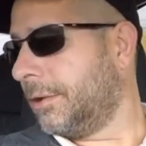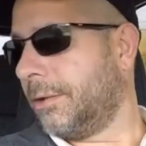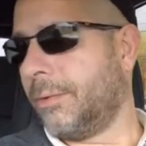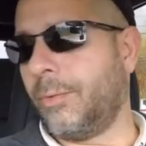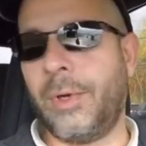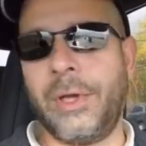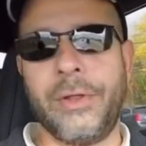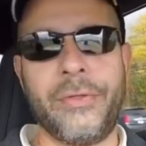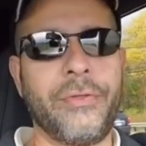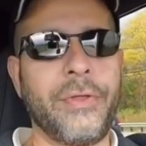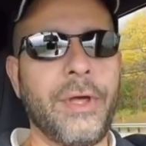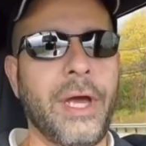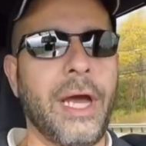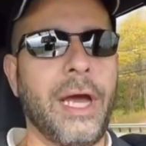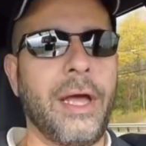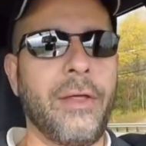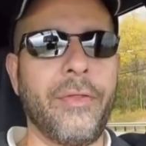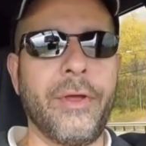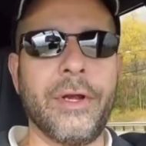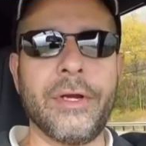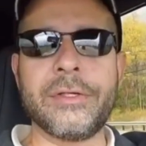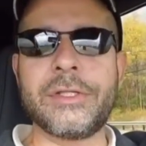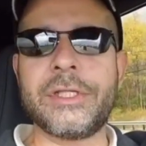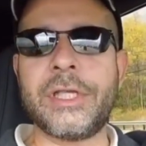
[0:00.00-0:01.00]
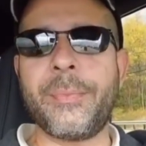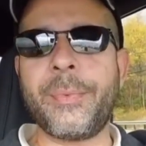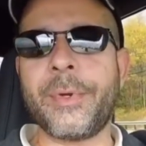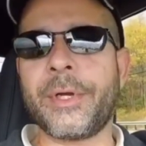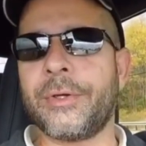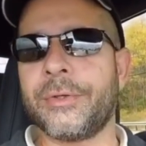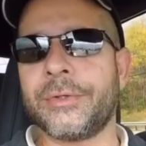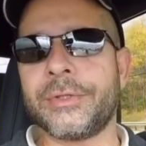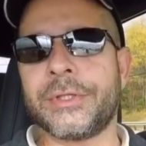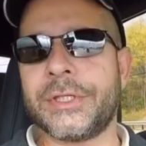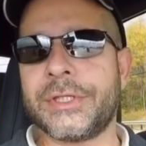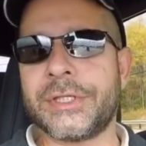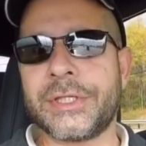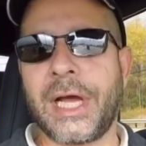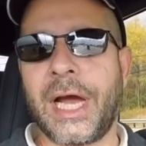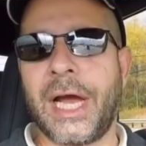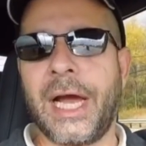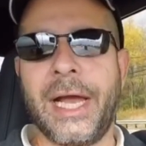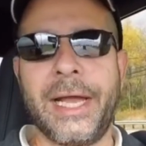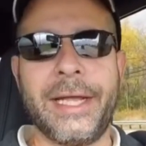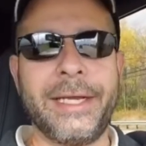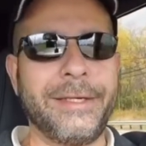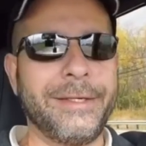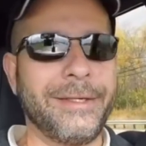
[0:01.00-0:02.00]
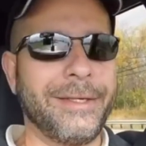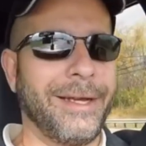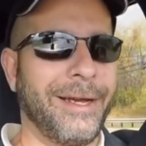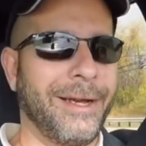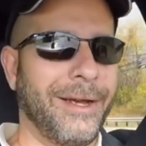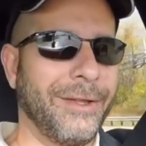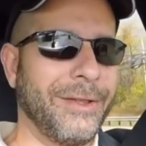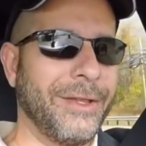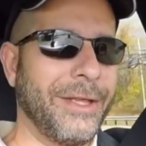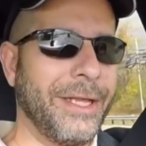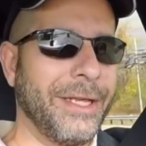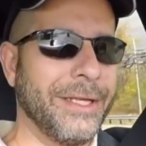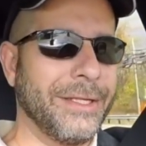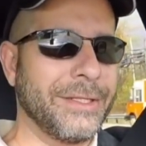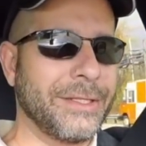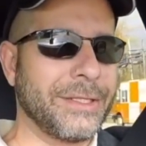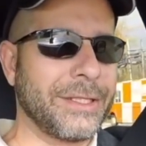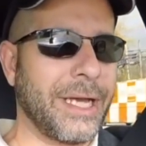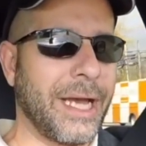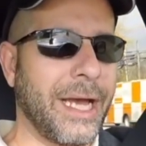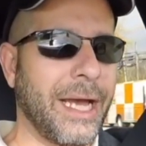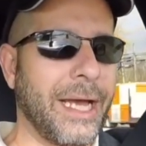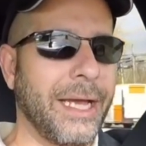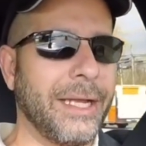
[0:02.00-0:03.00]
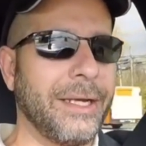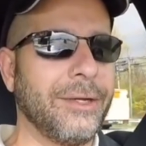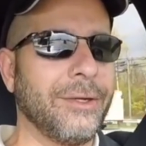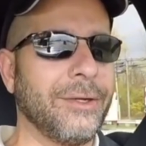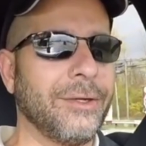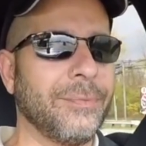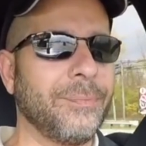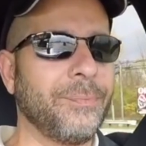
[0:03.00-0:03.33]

with their typical design on the inside.